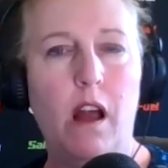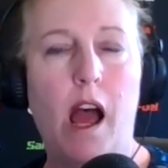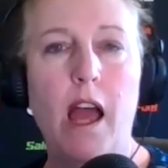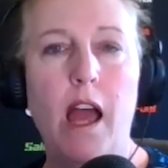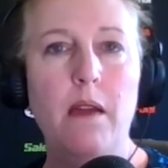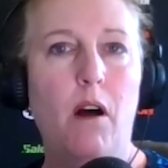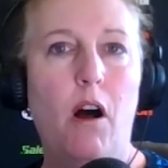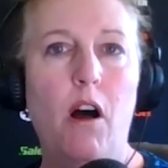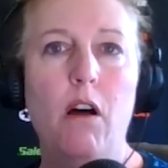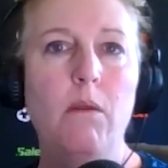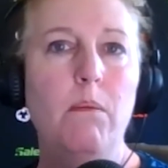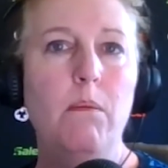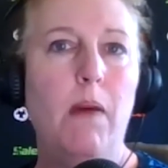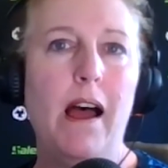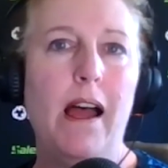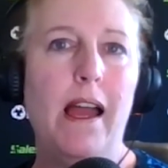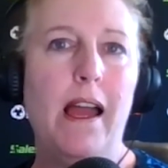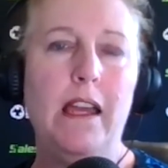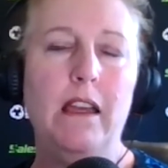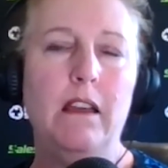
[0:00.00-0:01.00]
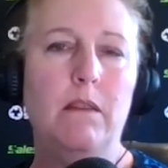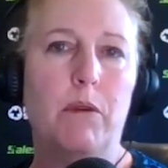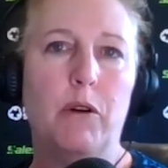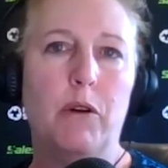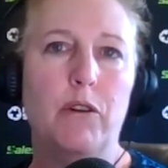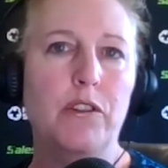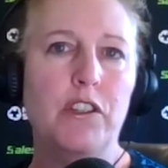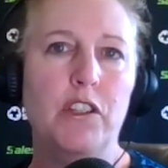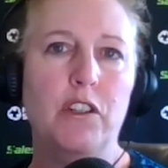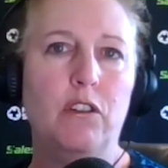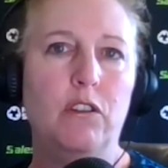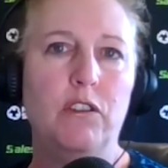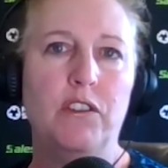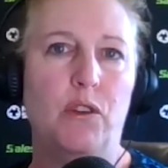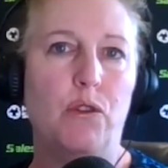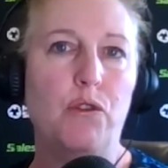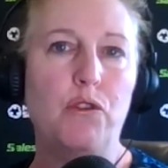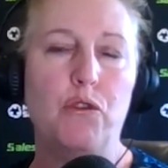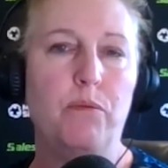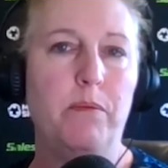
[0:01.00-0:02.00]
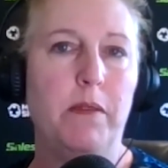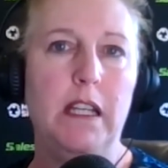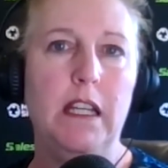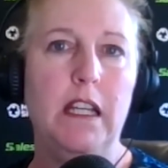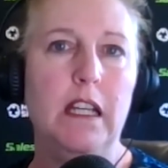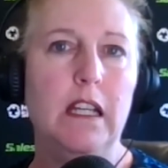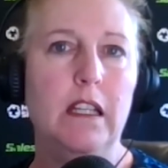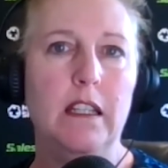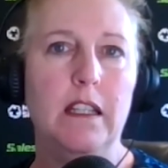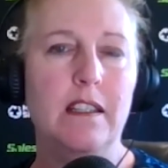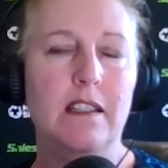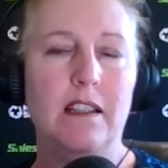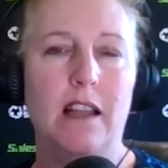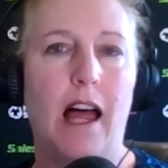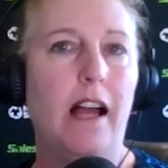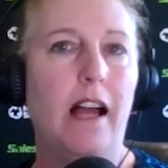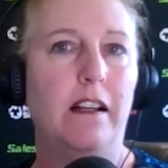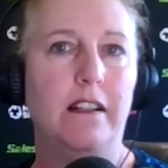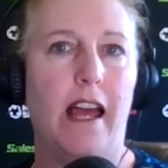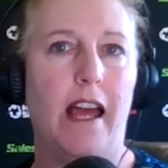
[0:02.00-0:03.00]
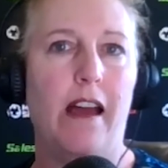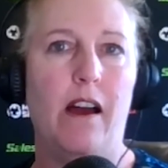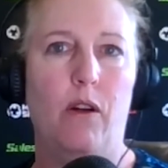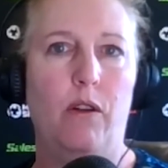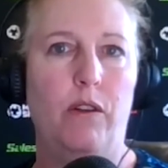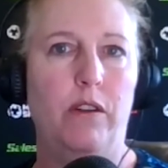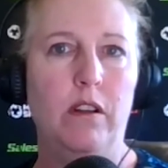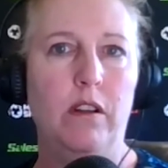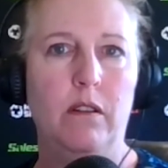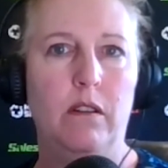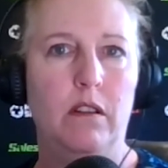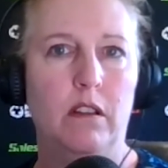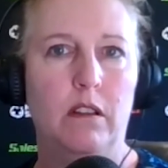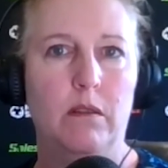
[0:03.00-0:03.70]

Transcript: I all my personal social media is locked down